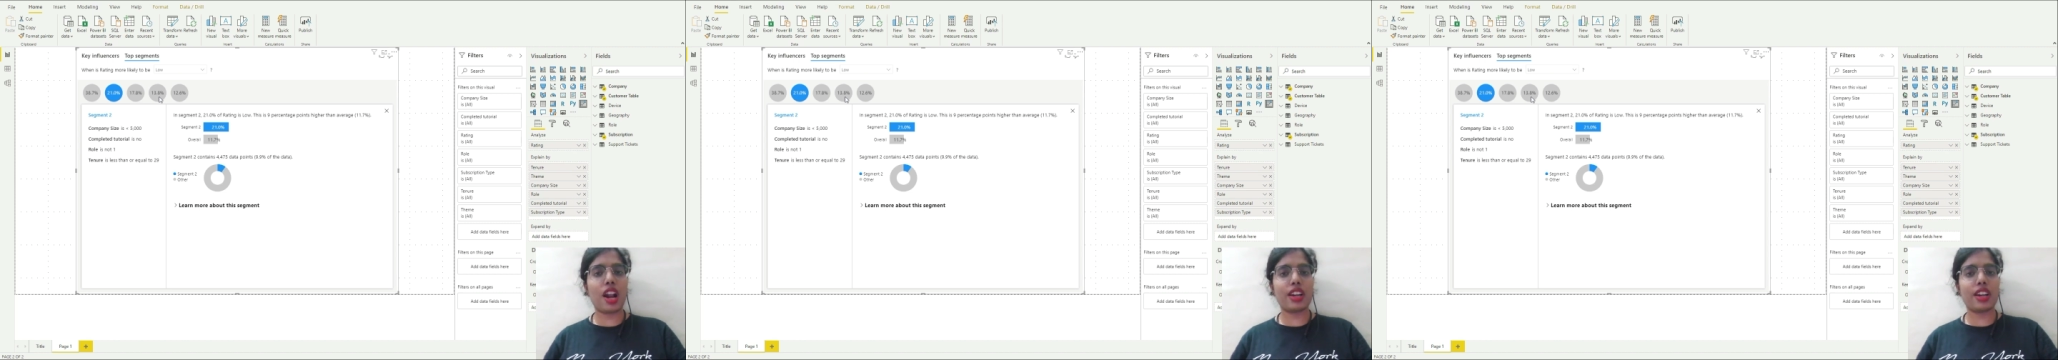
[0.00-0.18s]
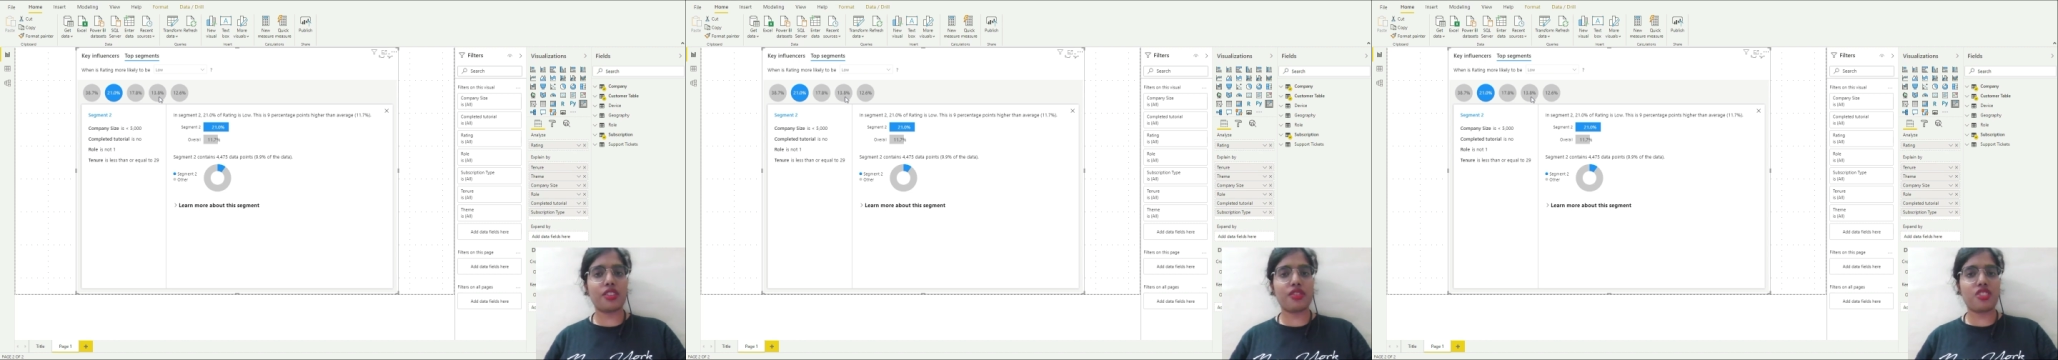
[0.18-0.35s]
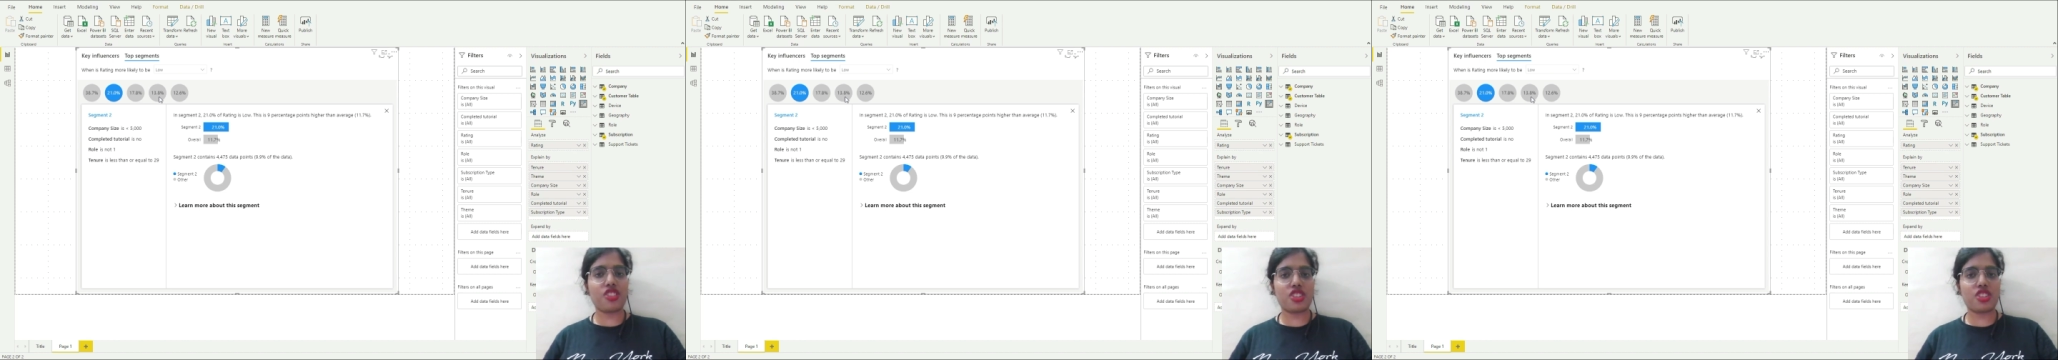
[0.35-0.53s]

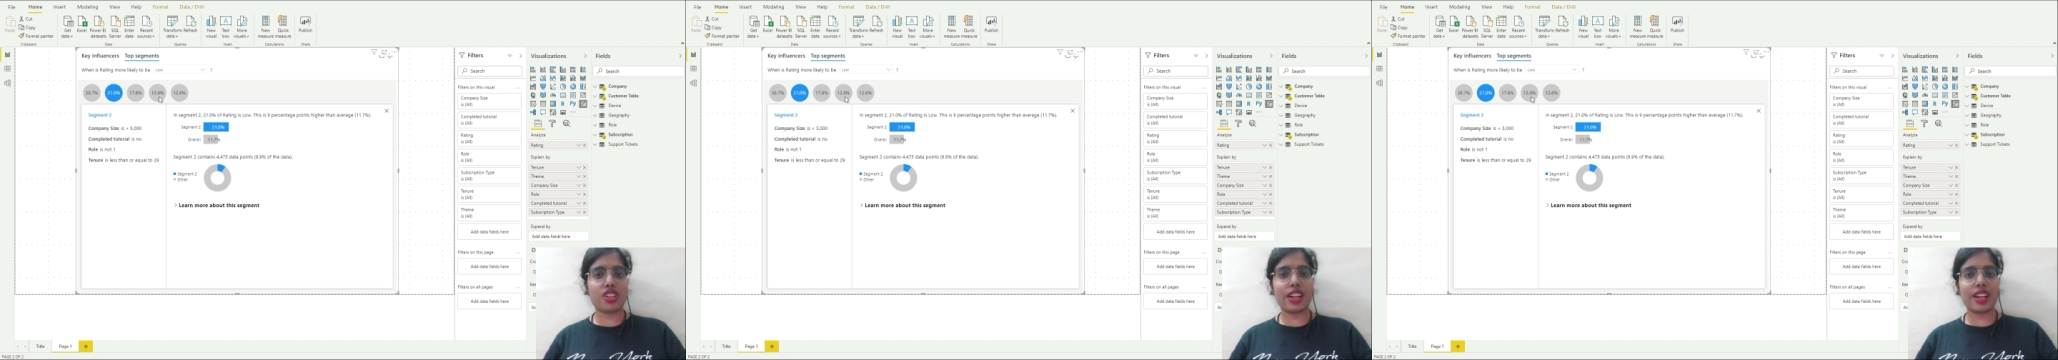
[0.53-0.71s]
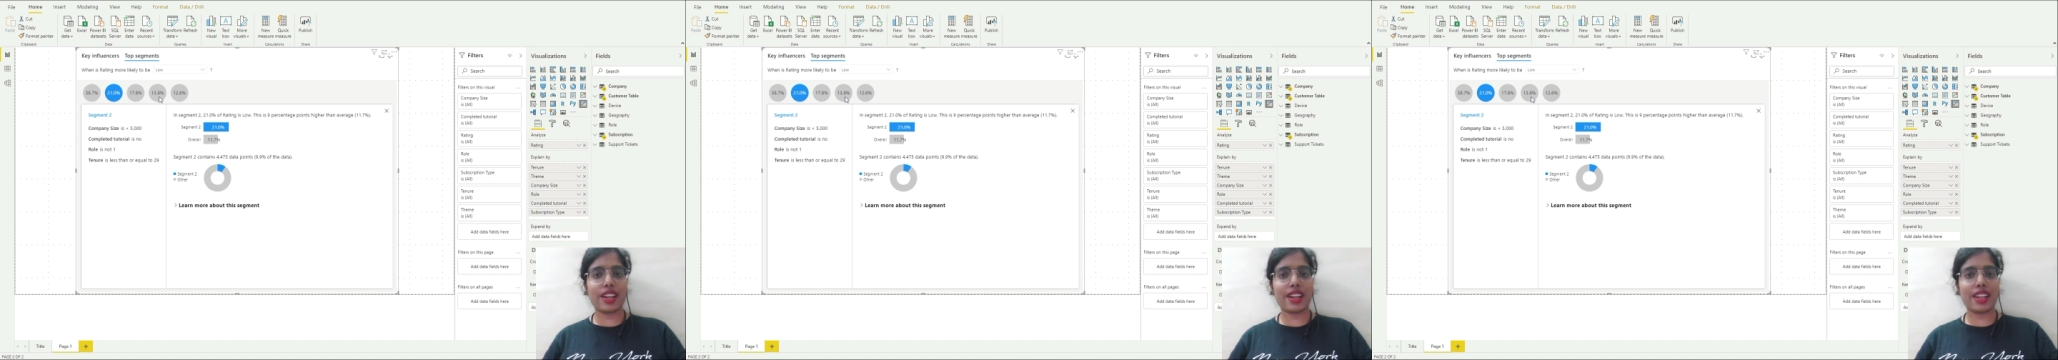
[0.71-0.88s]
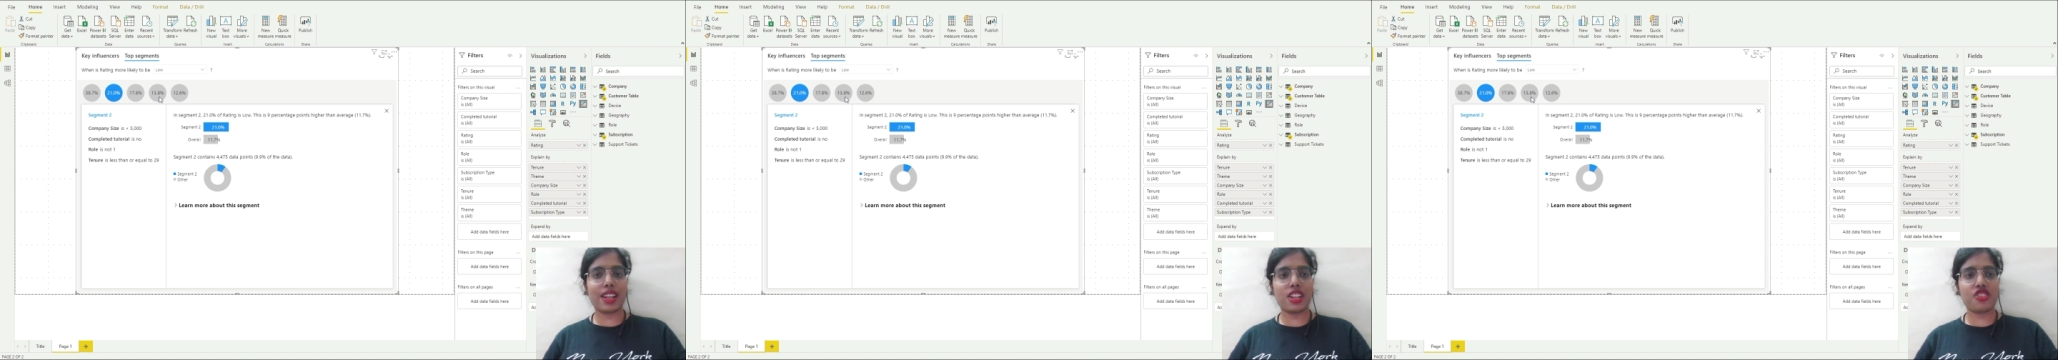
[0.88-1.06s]
artificial
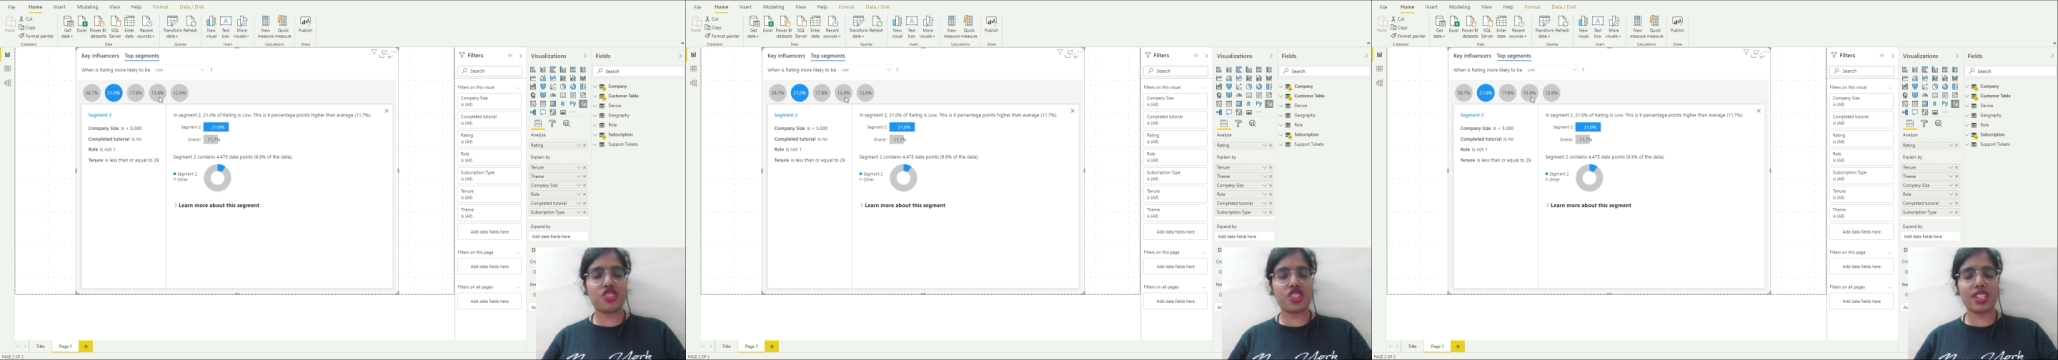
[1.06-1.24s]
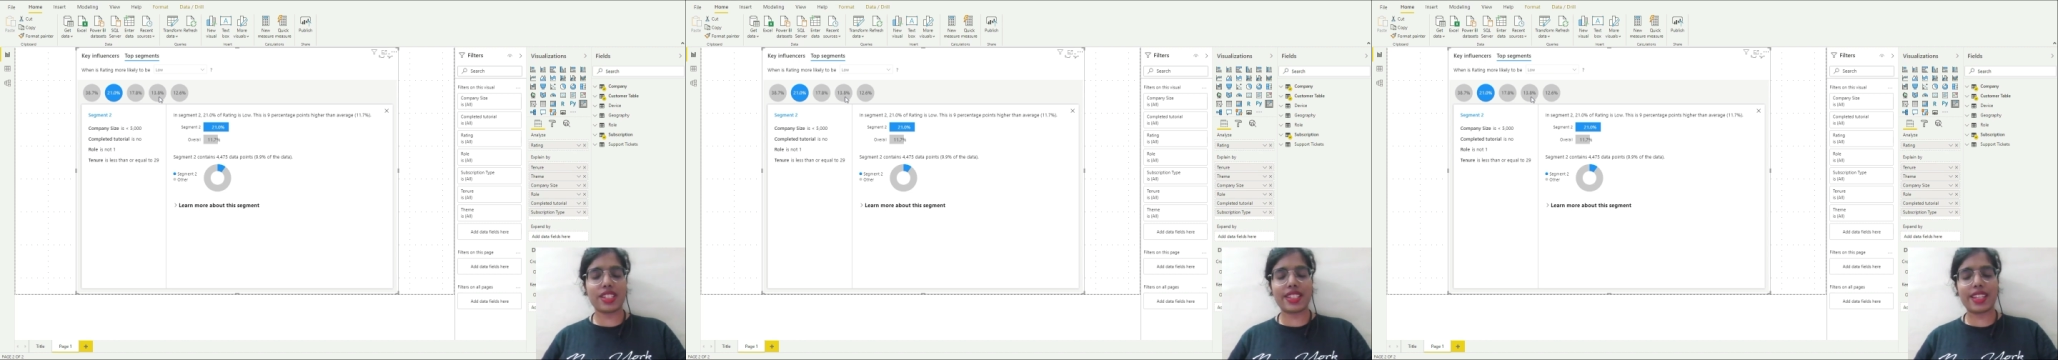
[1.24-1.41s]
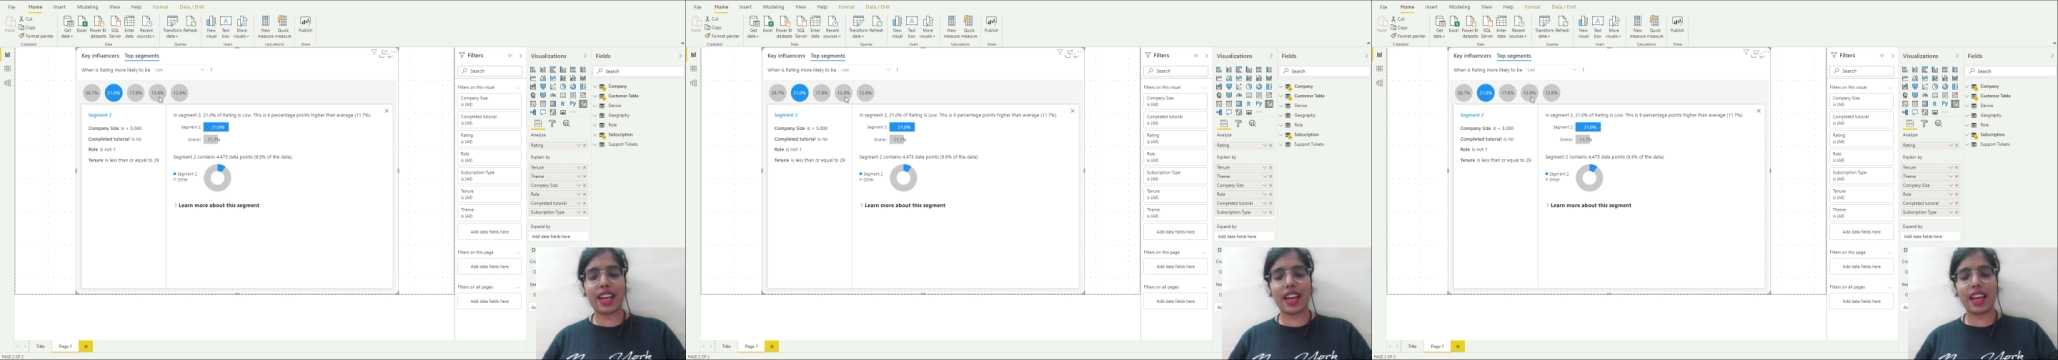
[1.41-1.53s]
intelligence